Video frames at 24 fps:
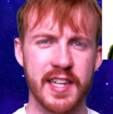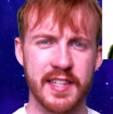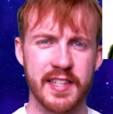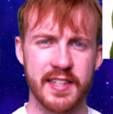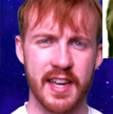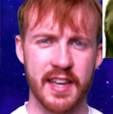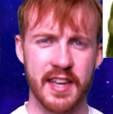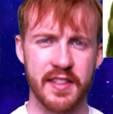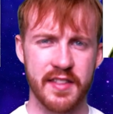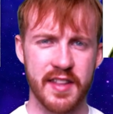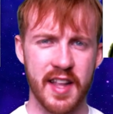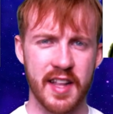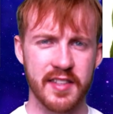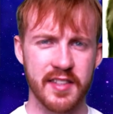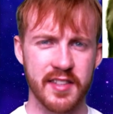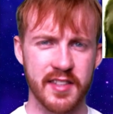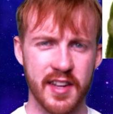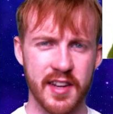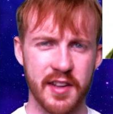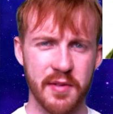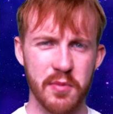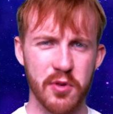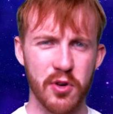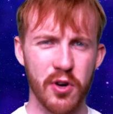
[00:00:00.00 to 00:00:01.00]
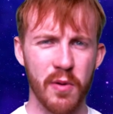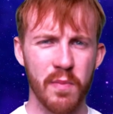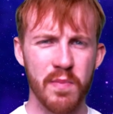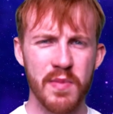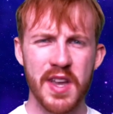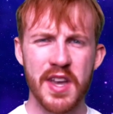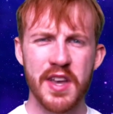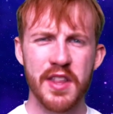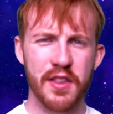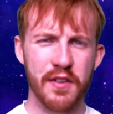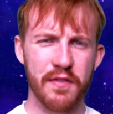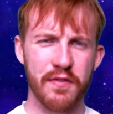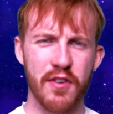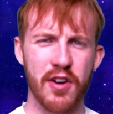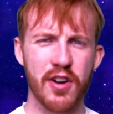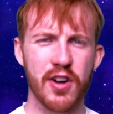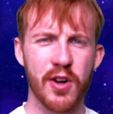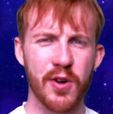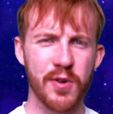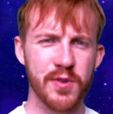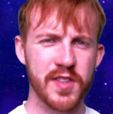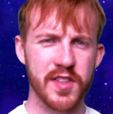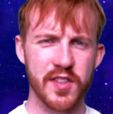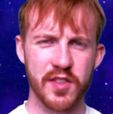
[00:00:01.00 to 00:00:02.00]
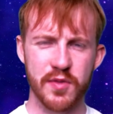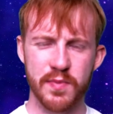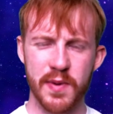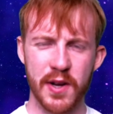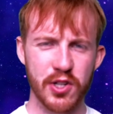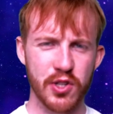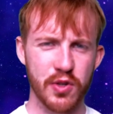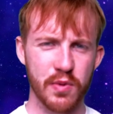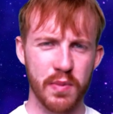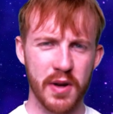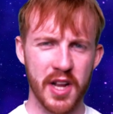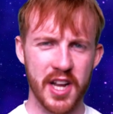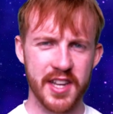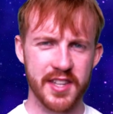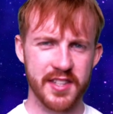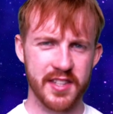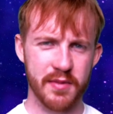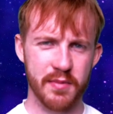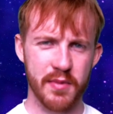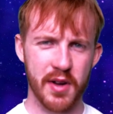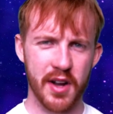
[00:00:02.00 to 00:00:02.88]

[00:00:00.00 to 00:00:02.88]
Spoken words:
death dance anymore, the Vrock holds a special place in my